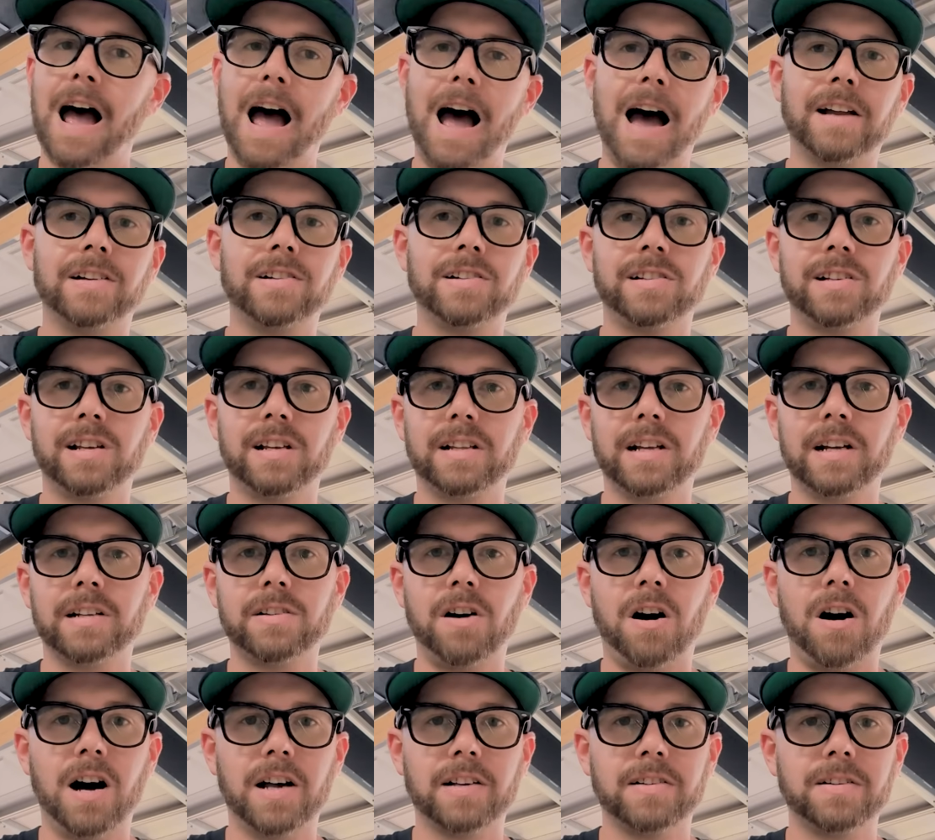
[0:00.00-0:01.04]
I just think
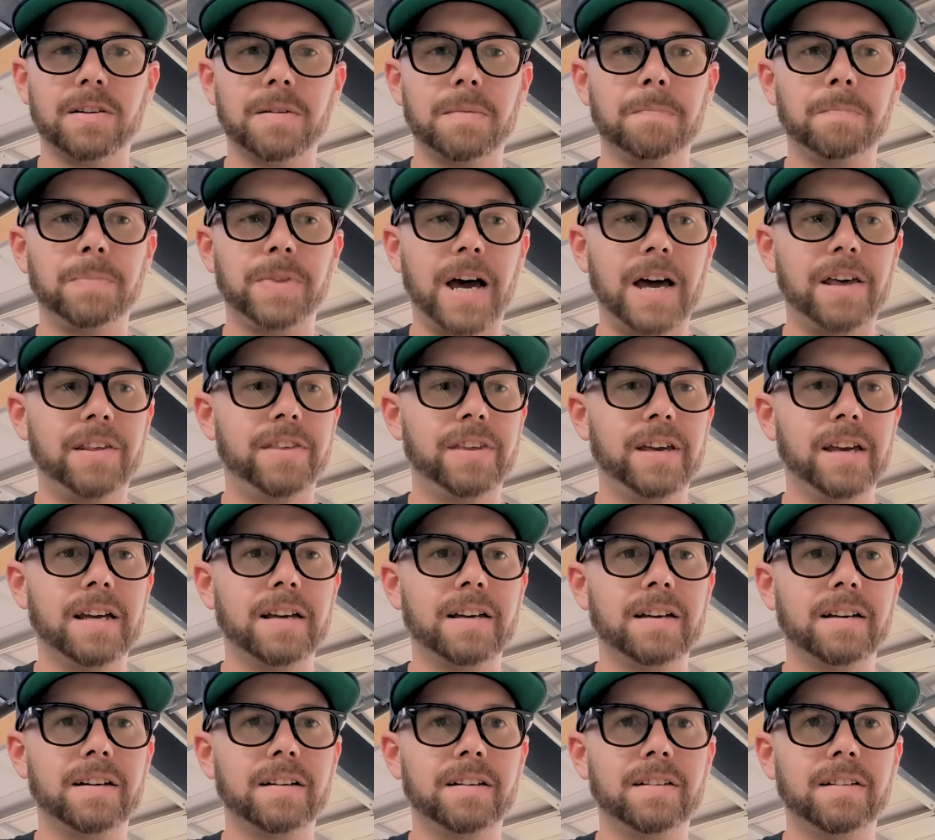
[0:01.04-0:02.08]
that's awesome. I
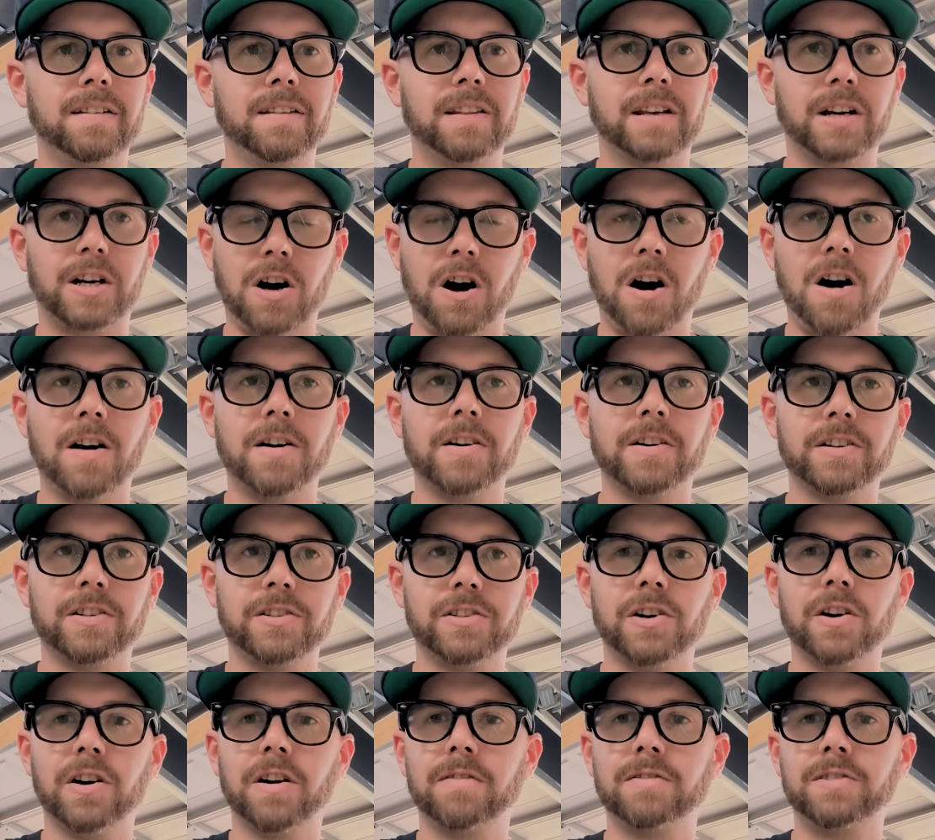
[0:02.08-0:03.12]
think the car
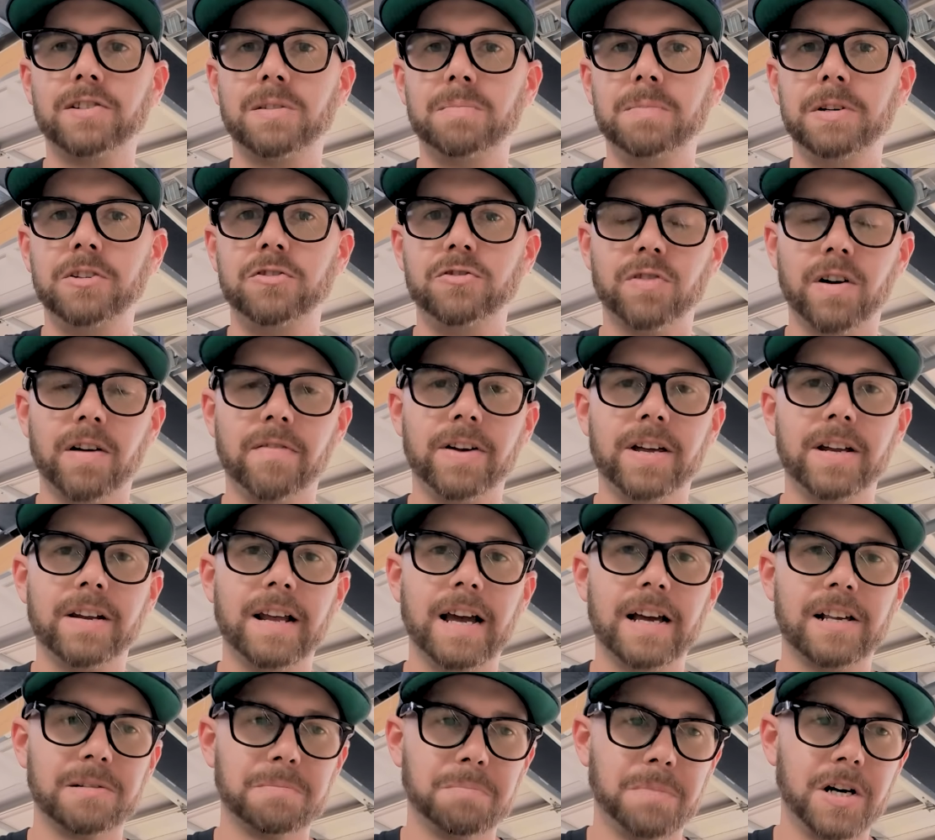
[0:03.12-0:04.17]
deserves to be driven
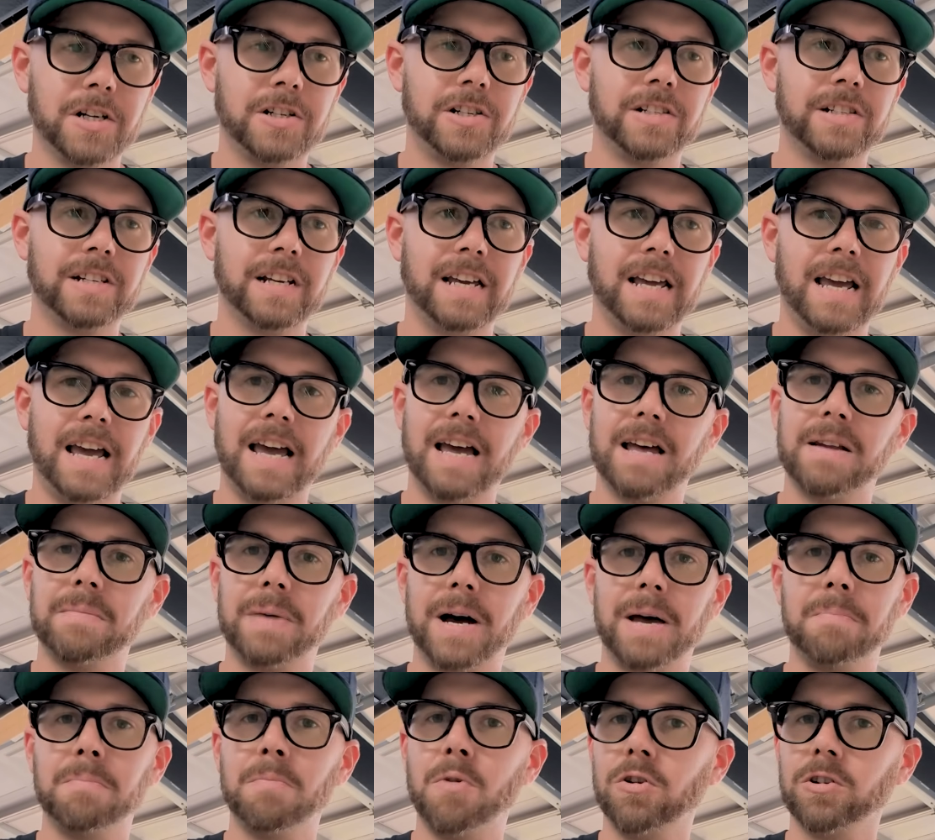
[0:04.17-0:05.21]
as much as it can
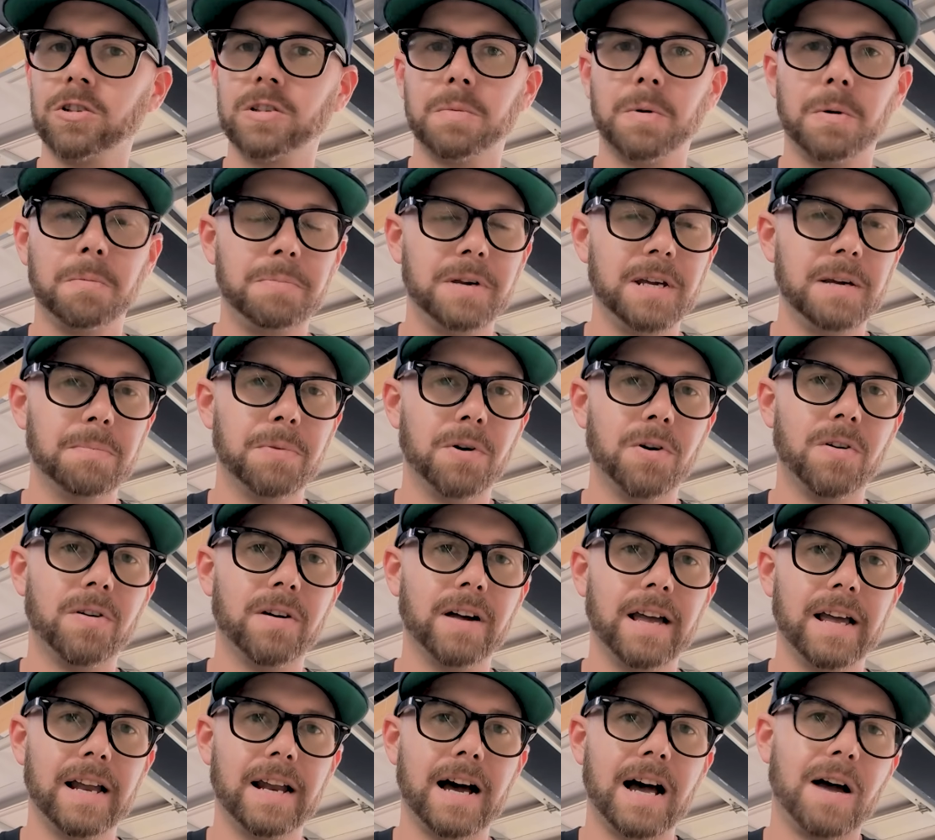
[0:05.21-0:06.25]
by multiple
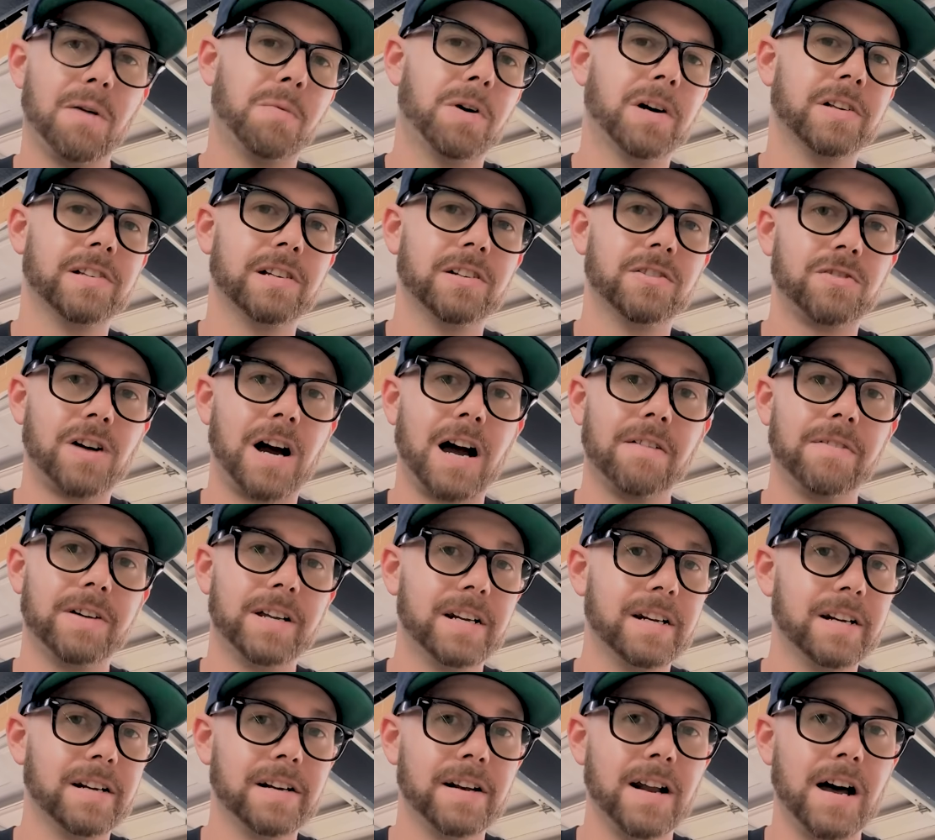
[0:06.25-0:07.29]
people, and I wasn't
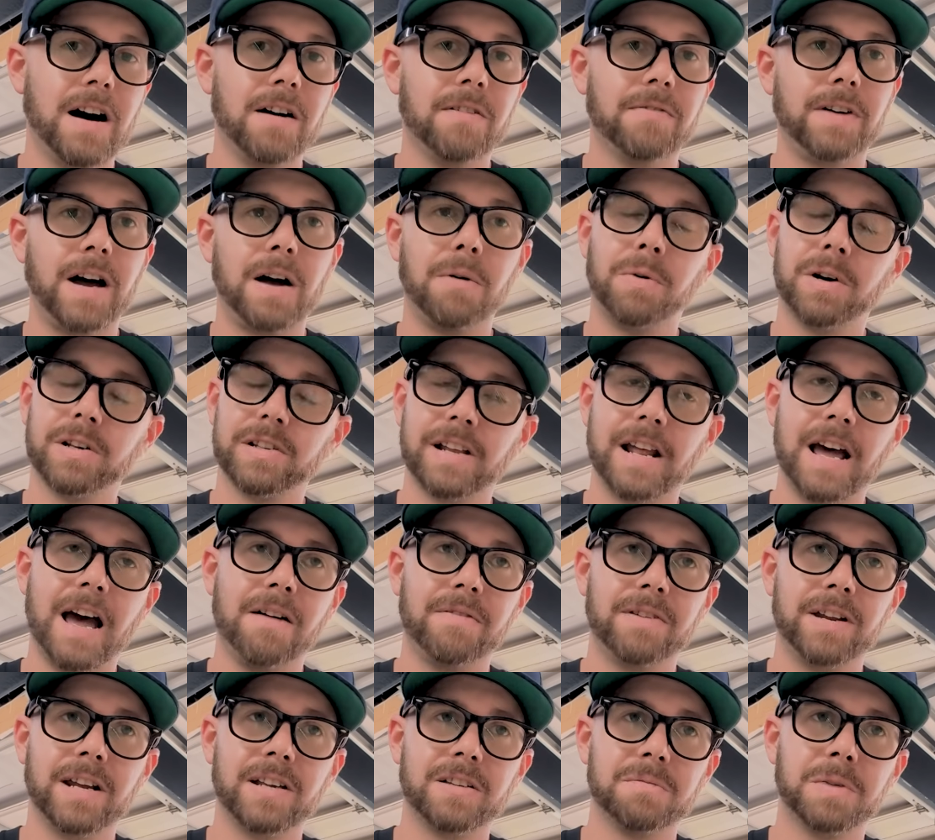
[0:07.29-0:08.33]
driving it enough. I wasn't
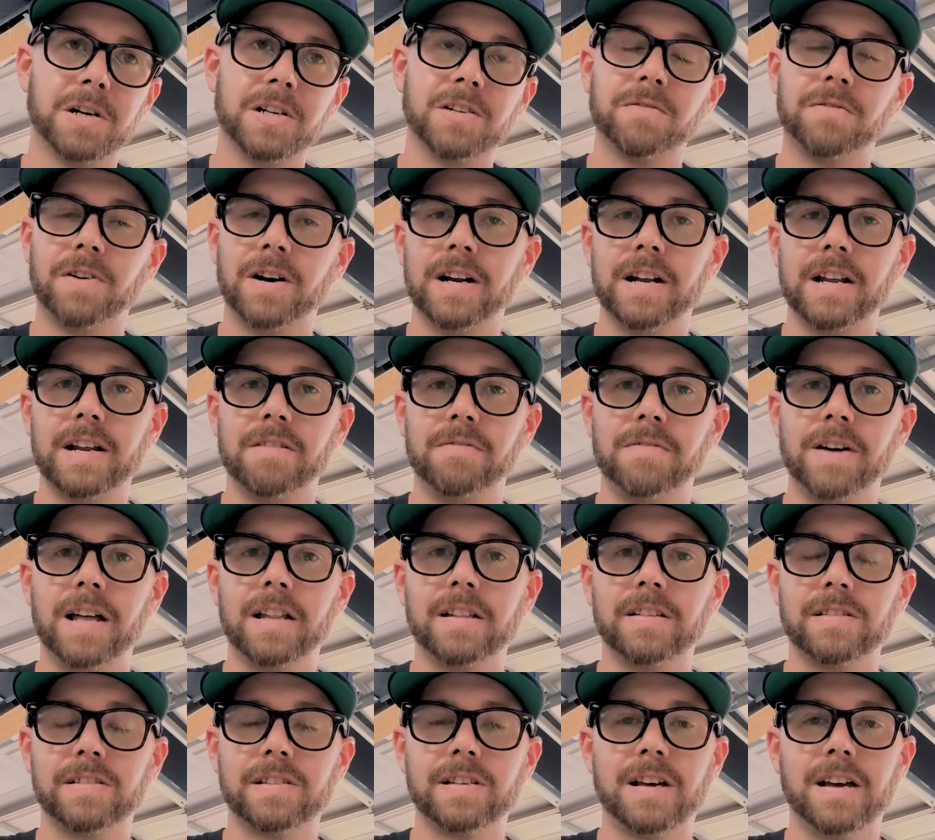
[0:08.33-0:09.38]
having as much fun at
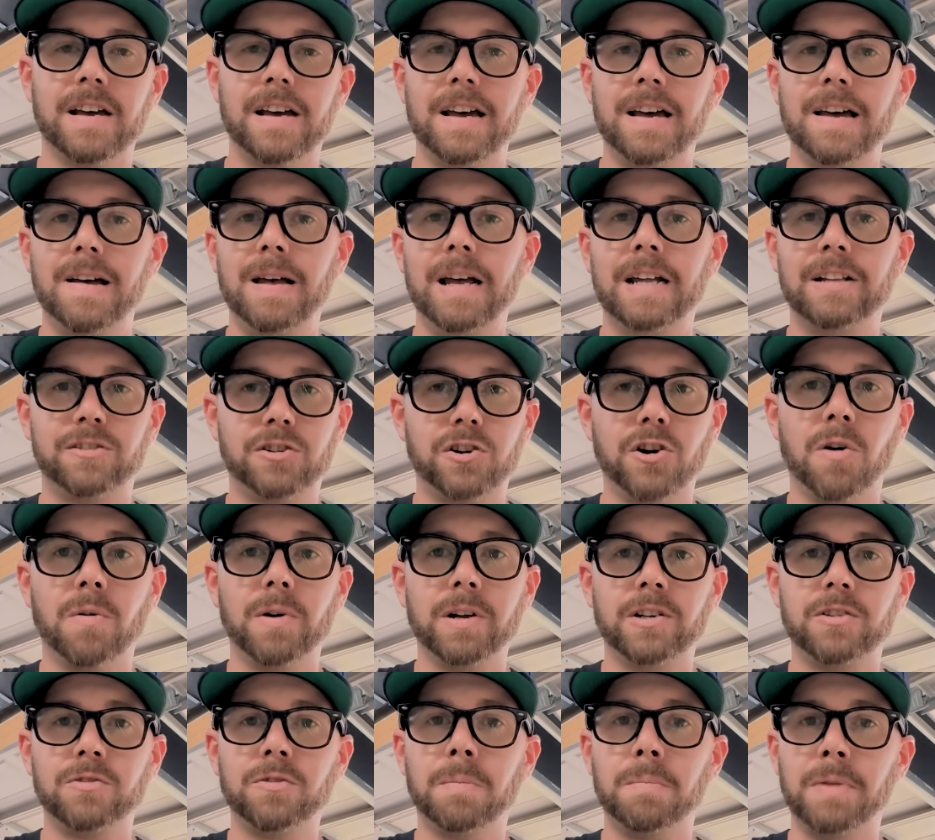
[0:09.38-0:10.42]
events. It's
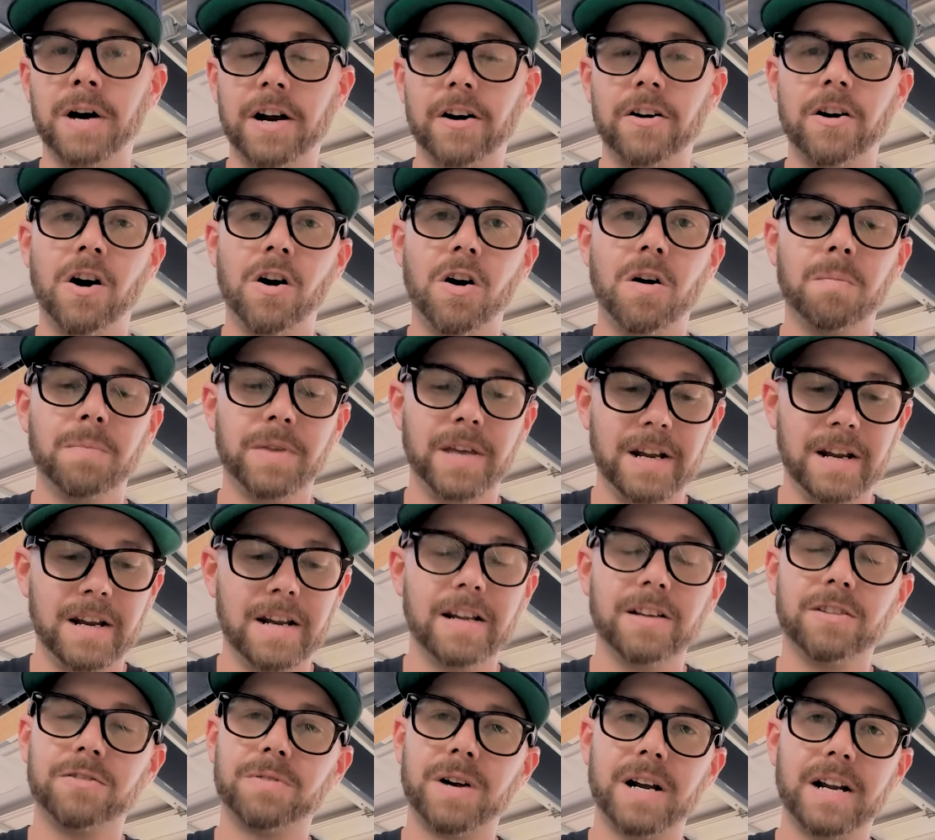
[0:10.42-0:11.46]
going to a better home than
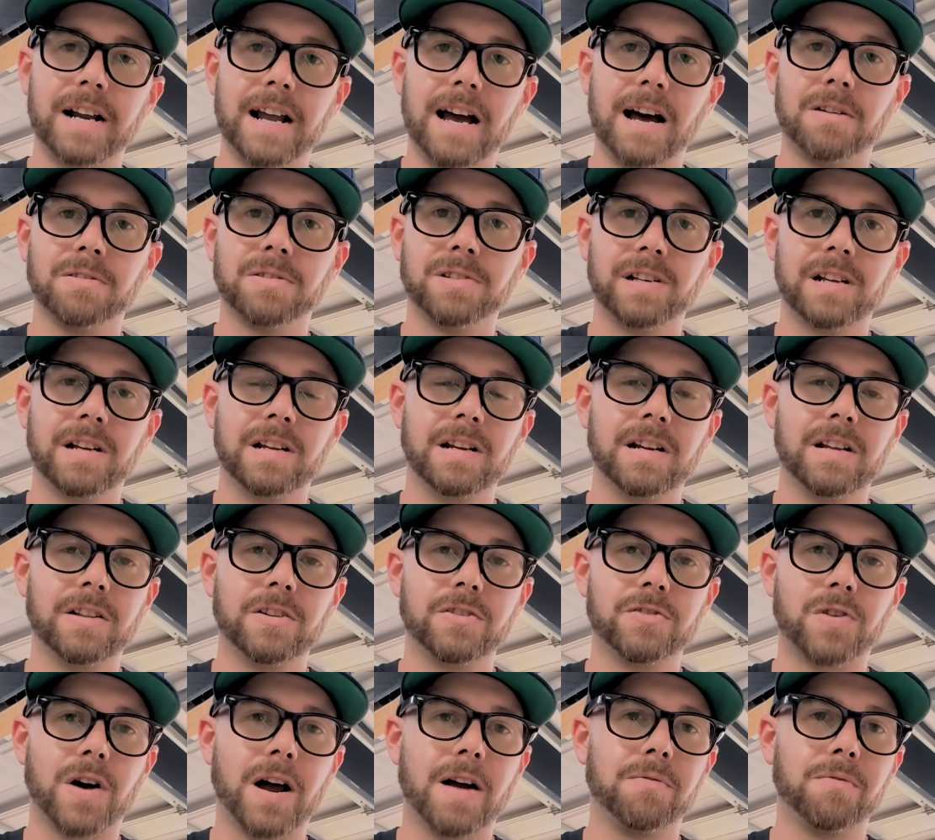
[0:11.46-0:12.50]
it is right now, sitting in
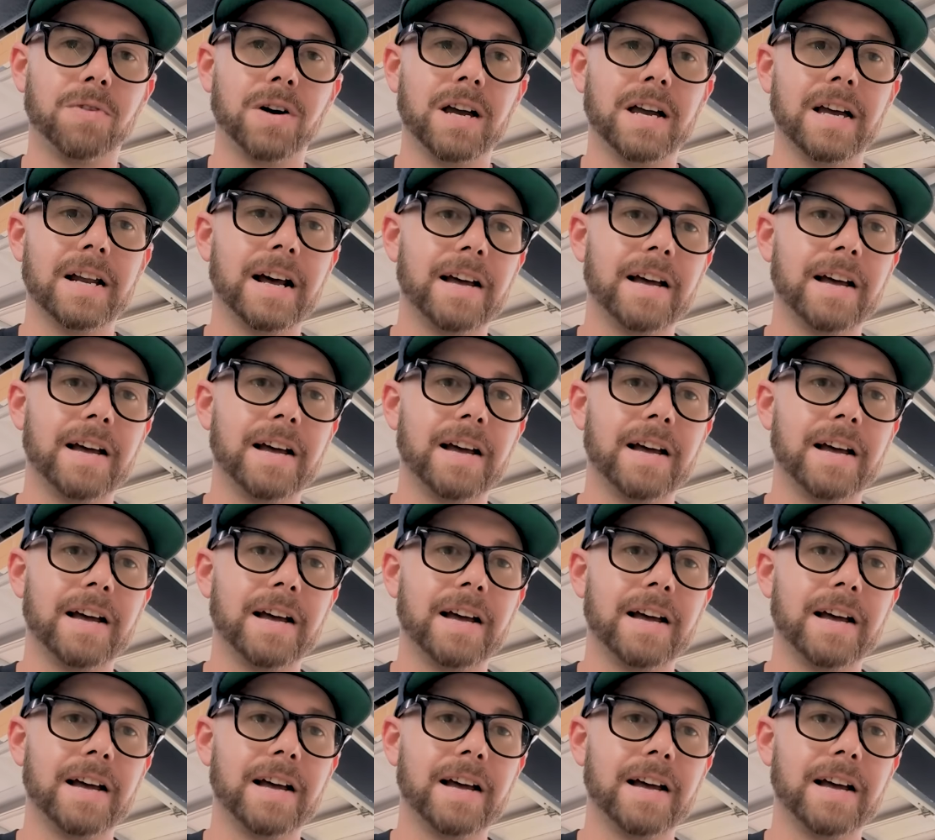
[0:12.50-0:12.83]
the driveway.